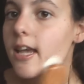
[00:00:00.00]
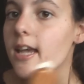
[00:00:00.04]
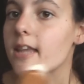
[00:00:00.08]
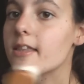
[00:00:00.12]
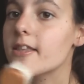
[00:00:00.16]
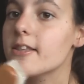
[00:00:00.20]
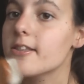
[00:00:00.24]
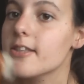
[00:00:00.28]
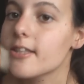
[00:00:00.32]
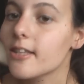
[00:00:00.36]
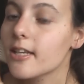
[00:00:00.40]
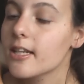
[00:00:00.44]

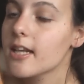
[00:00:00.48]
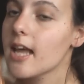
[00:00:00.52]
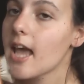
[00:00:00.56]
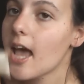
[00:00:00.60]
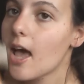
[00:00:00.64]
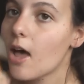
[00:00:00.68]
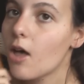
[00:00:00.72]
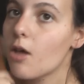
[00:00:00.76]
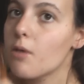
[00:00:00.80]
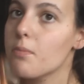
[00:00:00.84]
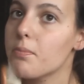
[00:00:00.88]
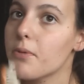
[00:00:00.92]
and this is going
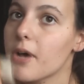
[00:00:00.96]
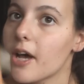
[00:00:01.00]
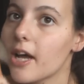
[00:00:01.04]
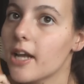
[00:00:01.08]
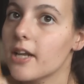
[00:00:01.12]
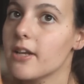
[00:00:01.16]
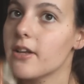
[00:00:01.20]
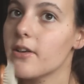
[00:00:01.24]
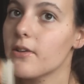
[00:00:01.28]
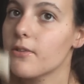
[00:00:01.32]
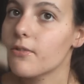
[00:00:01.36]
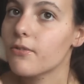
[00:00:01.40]
to help
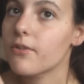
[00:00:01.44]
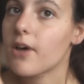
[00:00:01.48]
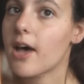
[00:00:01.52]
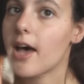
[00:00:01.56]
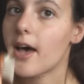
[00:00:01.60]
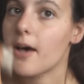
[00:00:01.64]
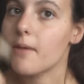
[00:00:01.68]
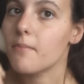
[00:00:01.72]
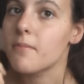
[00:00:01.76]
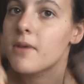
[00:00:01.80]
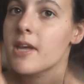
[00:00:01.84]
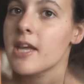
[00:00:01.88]
kind of
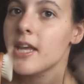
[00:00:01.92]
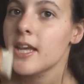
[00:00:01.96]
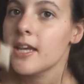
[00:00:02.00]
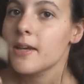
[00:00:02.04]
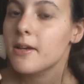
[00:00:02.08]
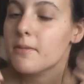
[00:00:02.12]
um,